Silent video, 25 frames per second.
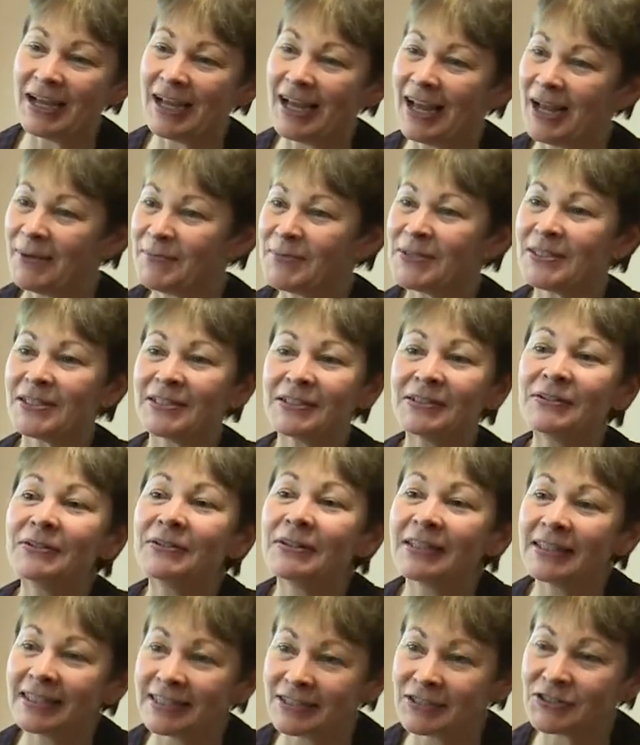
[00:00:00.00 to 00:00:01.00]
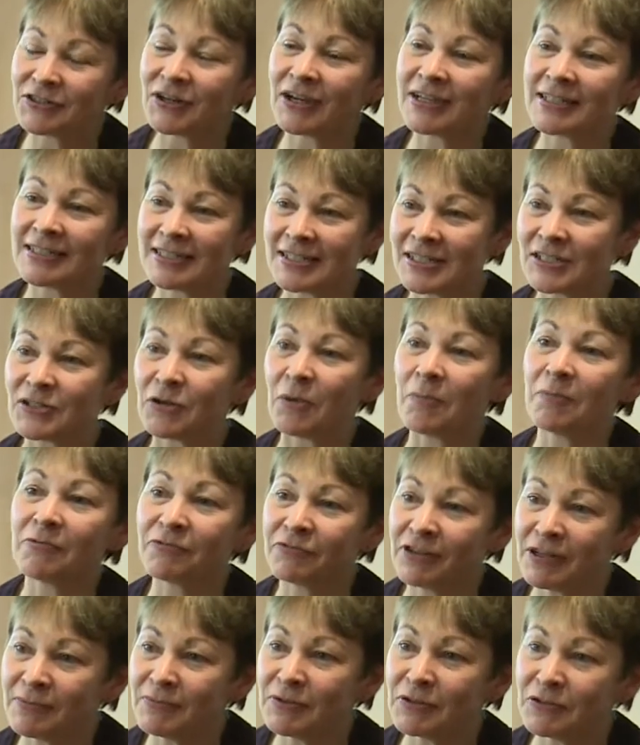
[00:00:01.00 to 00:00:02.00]
absolutely try to stop
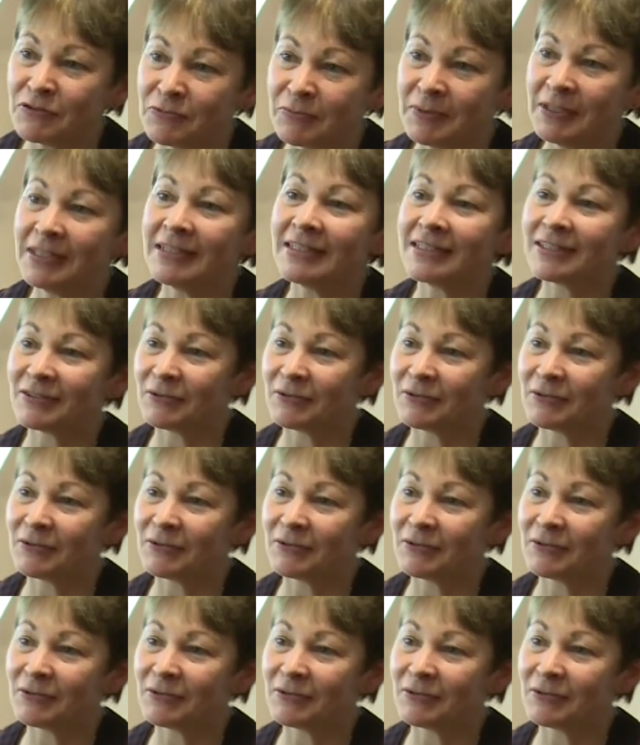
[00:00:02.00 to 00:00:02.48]
free movement,